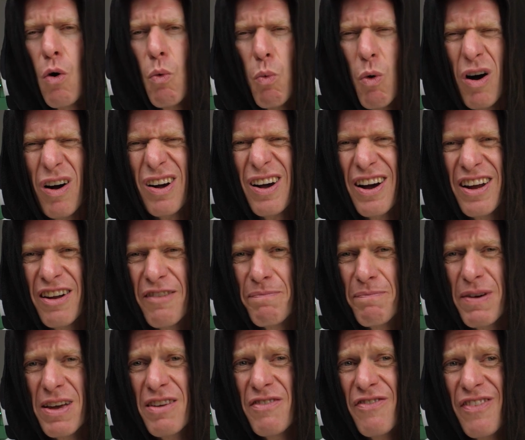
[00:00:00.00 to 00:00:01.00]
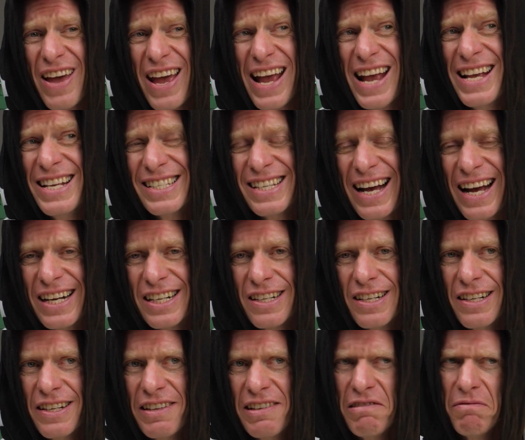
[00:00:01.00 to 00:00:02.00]
what kind of beef is
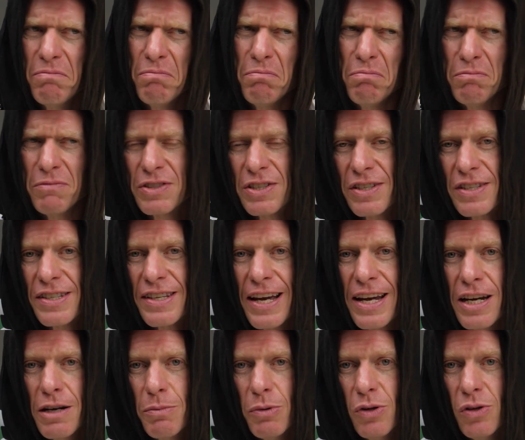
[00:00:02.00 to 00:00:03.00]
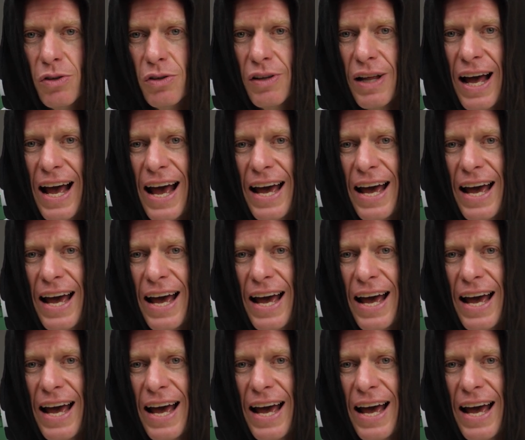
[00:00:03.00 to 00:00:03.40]
actually sustainable,